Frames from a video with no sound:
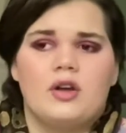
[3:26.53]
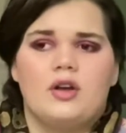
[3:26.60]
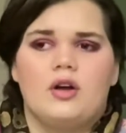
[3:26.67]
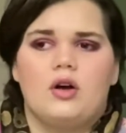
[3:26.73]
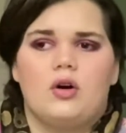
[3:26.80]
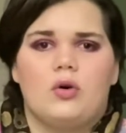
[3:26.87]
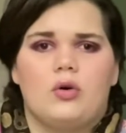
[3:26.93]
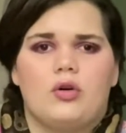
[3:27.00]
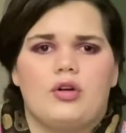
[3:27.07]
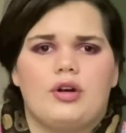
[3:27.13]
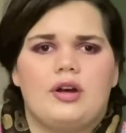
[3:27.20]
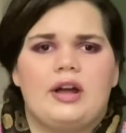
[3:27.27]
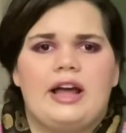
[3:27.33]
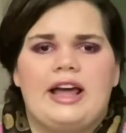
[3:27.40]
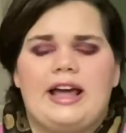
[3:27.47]
or
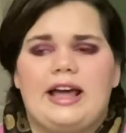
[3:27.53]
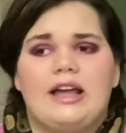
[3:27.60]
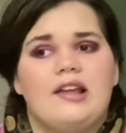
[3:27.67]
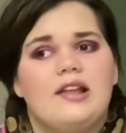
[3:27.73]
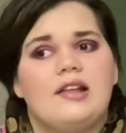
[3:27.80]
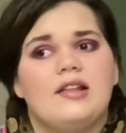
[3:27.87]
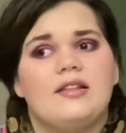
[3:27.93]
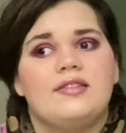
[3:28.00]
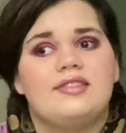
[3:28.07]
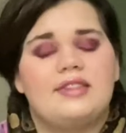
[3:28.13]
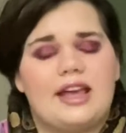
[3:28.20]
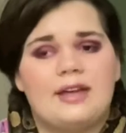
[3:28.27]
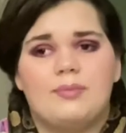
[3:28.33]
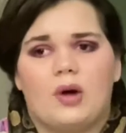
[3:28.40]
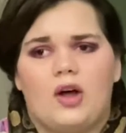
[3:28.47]
a day
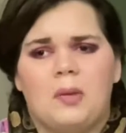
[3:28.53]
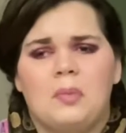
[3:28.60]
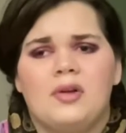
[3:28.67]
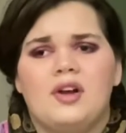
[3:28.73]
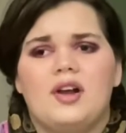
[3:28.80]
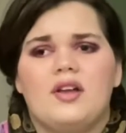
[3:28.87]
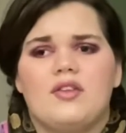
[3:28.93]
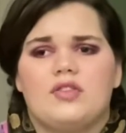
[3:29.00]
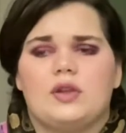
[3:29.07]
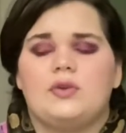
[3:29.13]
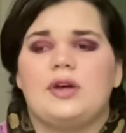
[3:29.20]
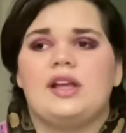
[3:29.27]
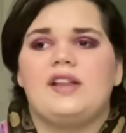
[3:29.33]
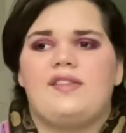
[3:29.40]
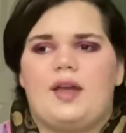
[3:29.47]
bulb. So
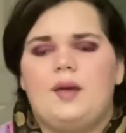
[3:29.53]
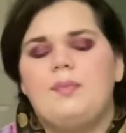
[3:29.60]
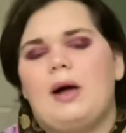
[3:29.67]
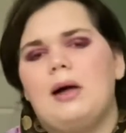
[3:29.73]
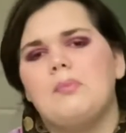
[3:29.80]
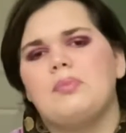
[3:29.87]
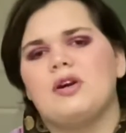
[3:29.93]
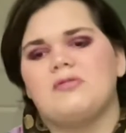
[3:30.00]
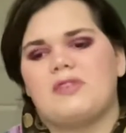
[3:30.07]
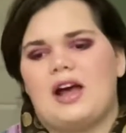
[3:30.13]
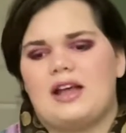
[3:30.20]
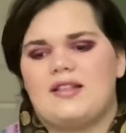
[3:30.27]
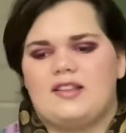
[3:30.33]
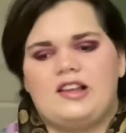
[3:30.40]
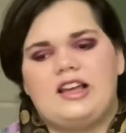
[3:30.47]
a day bulb
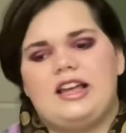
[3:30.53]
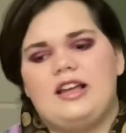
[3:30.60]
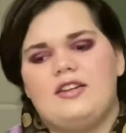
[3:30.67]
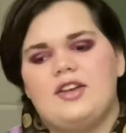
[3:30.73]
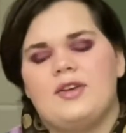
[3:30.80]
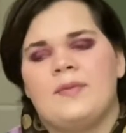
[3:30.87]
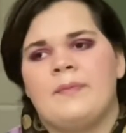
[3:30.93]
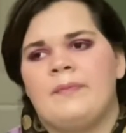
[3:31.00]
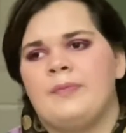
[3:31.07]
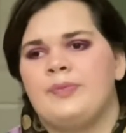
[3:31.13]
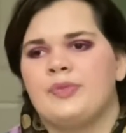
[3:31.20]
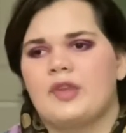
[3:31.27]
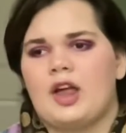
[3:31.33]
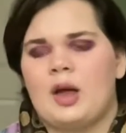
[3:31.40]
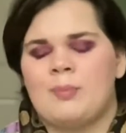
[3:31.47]
provides heat
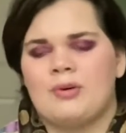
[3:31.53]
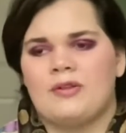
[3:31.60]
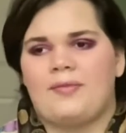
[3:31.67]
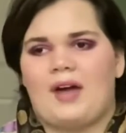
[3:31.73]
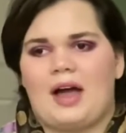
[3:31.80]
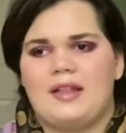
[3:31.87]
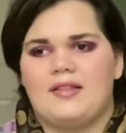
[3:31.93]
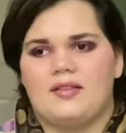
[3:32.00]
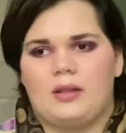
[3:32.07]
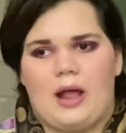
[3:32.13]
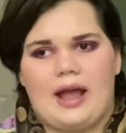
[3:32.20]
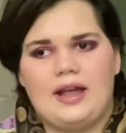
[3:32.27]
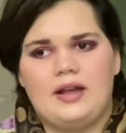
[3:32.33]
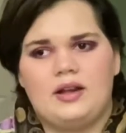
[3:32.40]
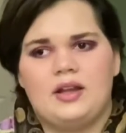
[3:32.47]
and provides
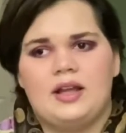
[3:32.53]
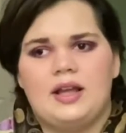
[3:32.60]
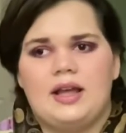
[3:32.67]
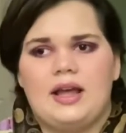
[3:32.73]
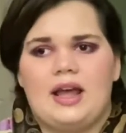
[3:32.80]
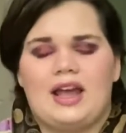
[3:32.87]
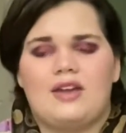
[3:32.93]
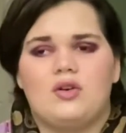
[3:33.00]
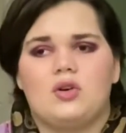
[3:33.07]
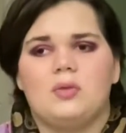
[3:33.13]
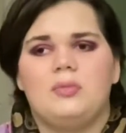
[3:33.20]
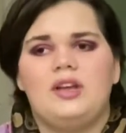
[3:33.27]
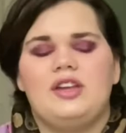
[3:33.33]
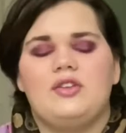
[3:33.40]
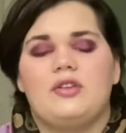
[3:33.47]
light, and normally
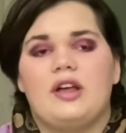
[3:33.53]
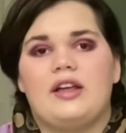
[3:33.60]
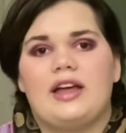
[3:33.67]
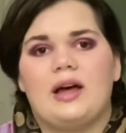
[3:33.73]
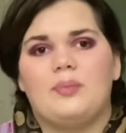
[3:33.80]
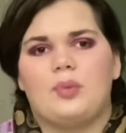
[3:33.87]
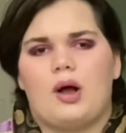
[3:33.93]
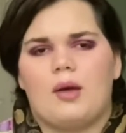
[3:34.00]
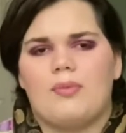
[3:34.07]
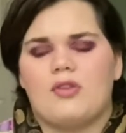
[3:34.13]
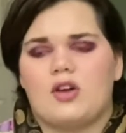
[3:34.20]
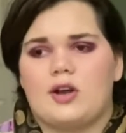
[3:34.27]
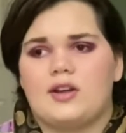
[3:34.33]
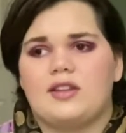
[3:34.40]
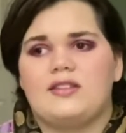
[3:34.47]
you can get bulbs that are
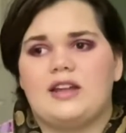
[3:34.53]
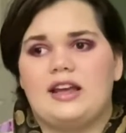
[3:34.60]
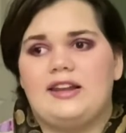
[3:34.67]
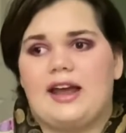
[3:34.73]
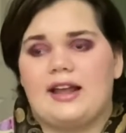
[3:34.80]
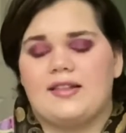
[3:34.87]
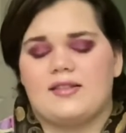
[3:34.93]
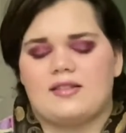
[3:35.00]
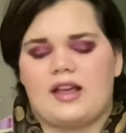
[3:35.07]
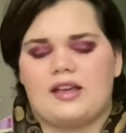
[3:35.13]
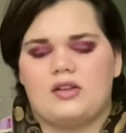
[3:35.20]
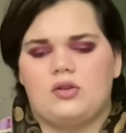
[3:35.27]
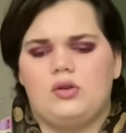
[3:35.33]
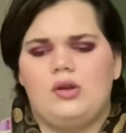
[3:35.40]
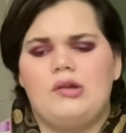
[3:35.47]
on a day-night
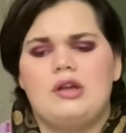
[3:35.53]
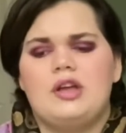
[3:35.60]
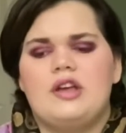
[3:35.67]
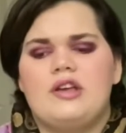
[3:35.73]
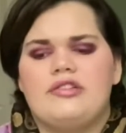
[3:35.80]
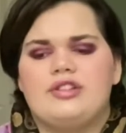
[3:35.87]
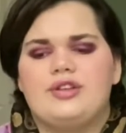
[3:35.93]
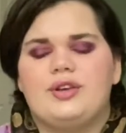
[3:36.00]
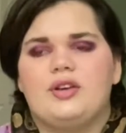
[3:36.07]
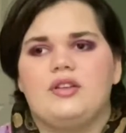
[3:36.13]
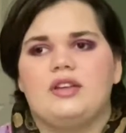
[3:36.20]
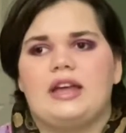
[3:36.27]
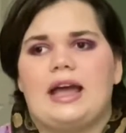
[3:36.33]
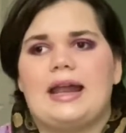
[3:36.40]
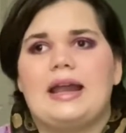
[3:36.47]
cycle. So you can
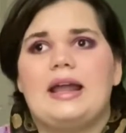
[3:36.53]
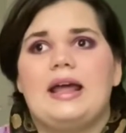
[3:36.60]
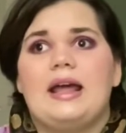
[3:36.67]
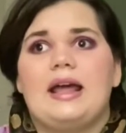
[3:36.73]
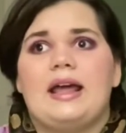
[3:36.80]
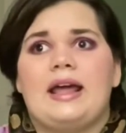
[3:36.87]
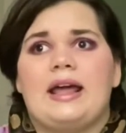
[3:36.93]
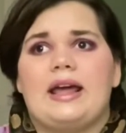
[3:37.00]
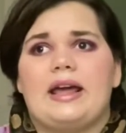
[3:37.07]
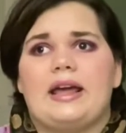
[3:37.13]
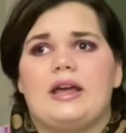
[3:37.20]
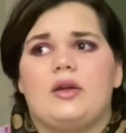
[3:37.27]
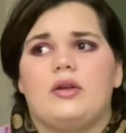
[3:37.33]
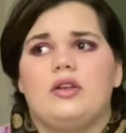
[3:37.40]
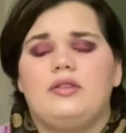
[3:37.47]
get
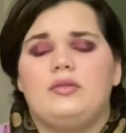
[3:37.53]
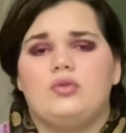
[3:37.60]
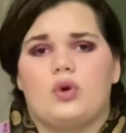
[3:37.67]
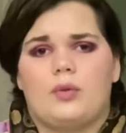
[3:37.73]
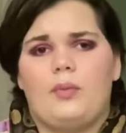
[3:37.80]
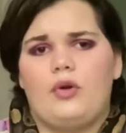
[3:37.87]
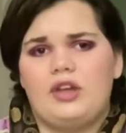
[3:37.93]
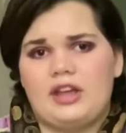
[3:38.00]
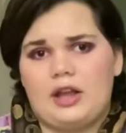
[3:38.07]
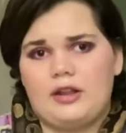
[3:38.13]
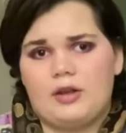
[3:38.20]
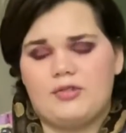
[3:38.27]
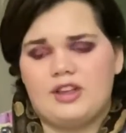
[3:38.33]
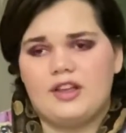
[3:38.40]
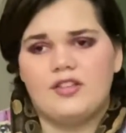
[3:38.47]
a normal yellow
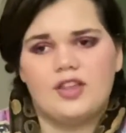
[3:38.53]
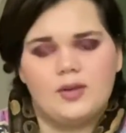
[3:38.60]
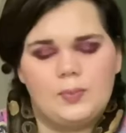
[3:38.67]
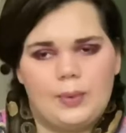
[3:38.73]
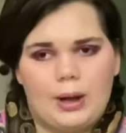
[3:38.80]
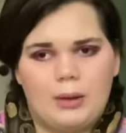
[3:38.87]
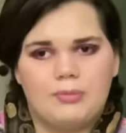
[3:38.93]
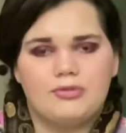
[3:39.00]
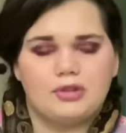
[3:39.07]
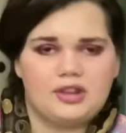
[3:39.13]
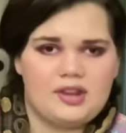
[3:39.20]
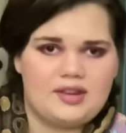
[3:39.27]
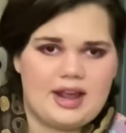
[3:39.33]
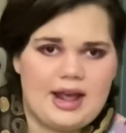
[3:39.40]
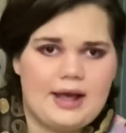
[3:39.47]
tinted bulb for the
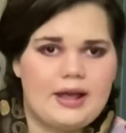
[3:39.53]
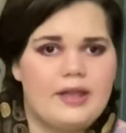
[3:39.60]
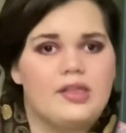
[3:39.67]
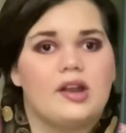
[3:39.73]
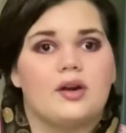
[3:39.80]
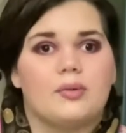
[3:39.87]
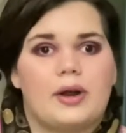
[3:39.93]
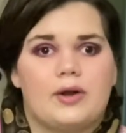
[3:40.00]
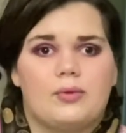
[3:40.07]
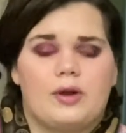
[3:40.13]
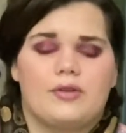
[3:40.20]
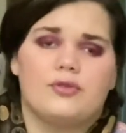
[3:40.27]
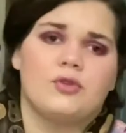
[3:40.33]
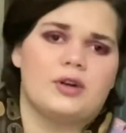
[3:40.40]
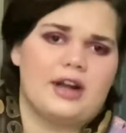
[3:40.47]
day and then a red one
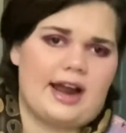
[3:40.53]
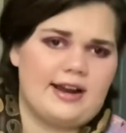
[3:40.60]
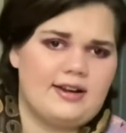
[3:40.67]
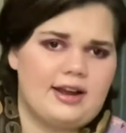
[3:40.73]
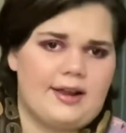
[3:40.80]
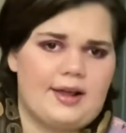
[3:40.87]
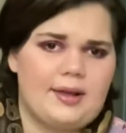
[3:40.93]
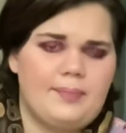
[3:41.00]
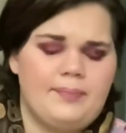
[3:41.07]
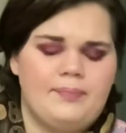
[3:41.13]
for nighttime.